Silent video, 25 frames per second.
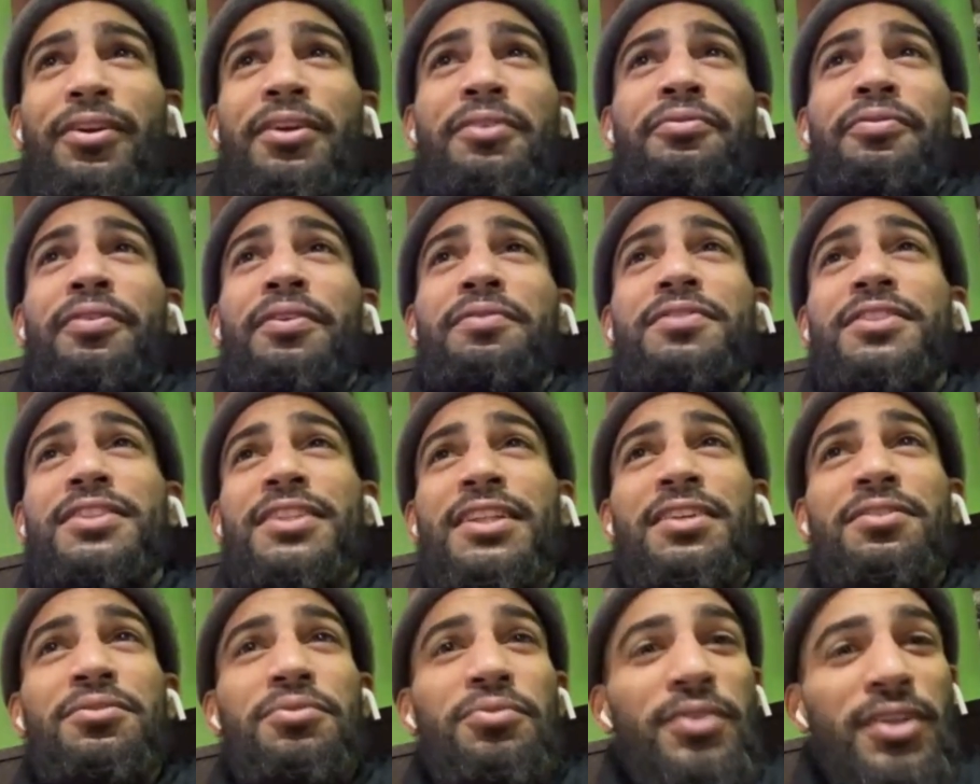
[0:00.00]
ranked
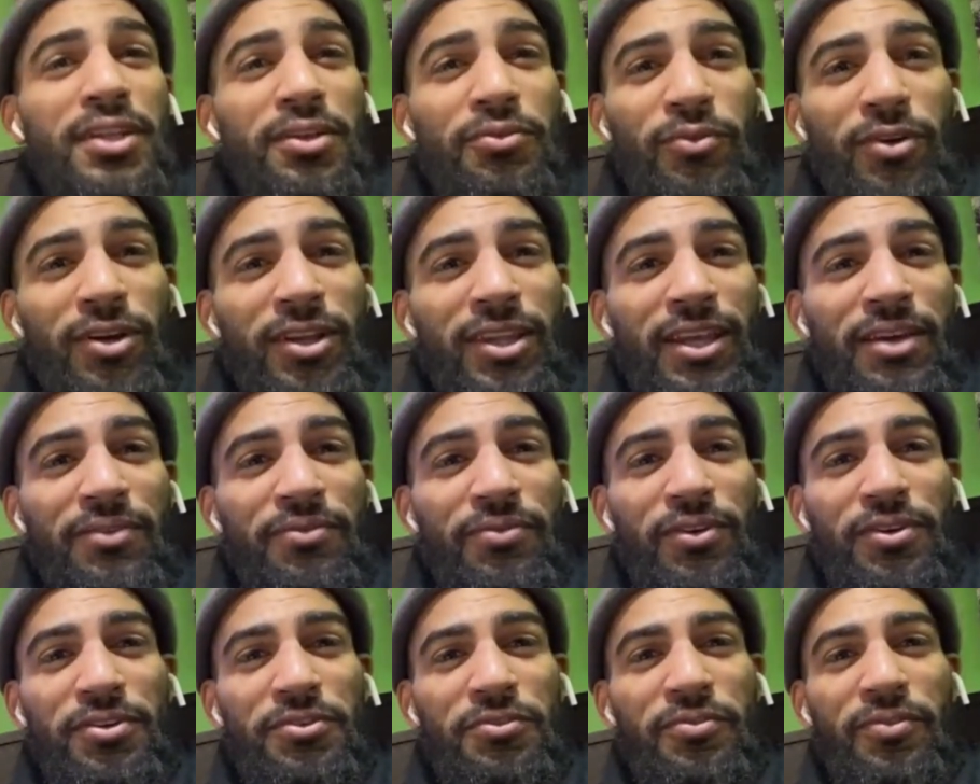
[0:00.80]
15th when he won
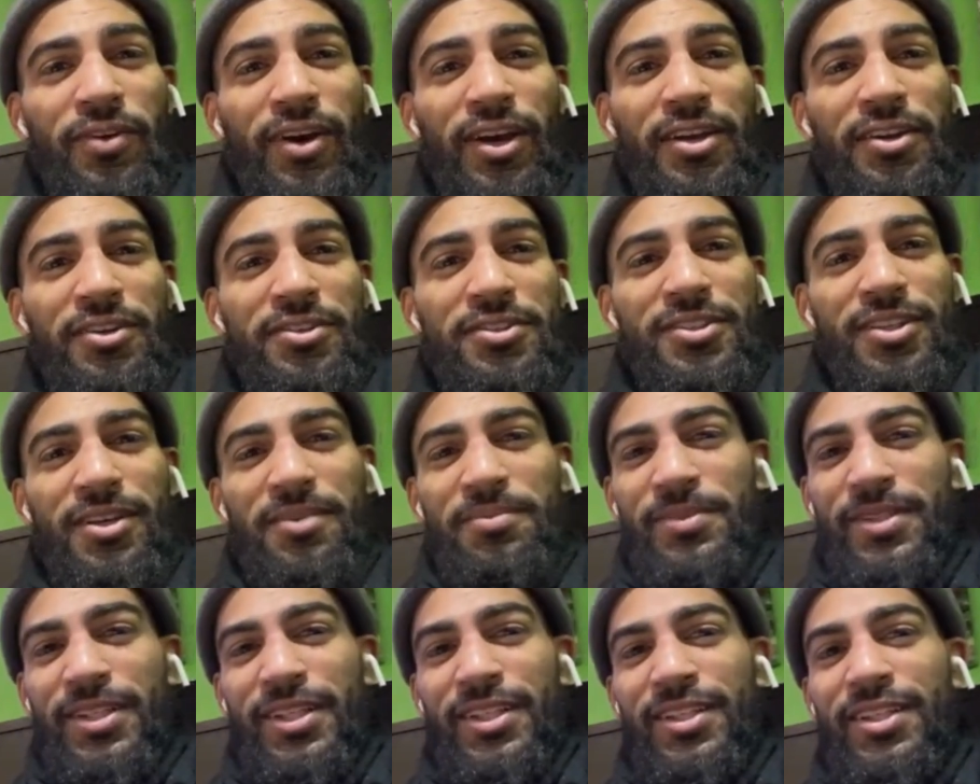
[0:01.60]
that first fight or
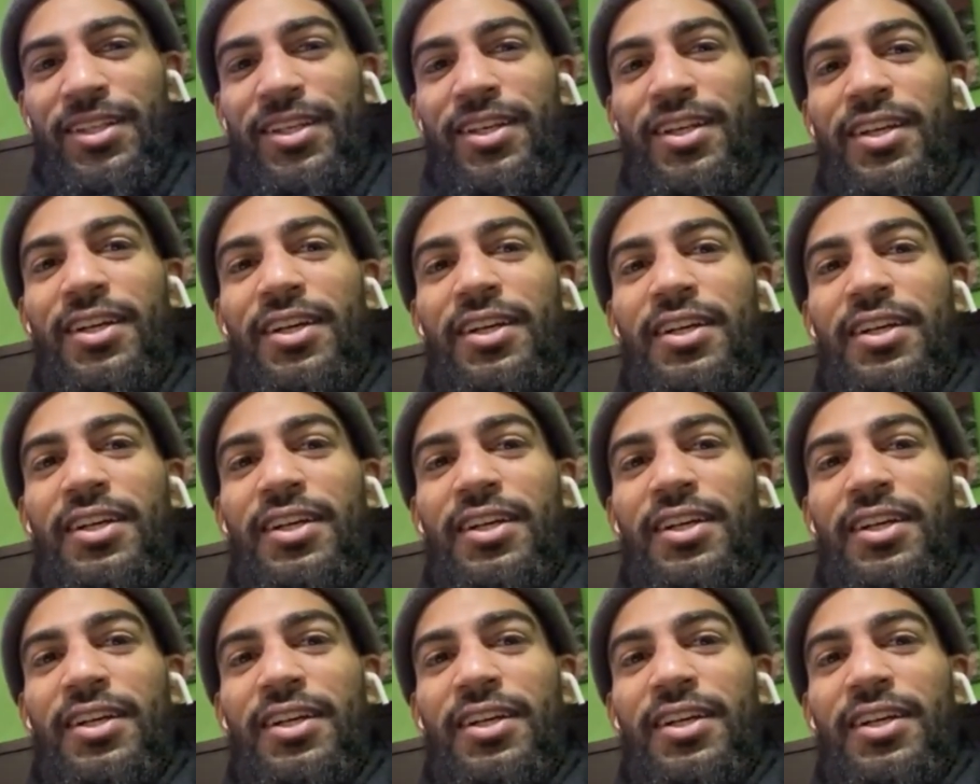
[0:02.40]
something.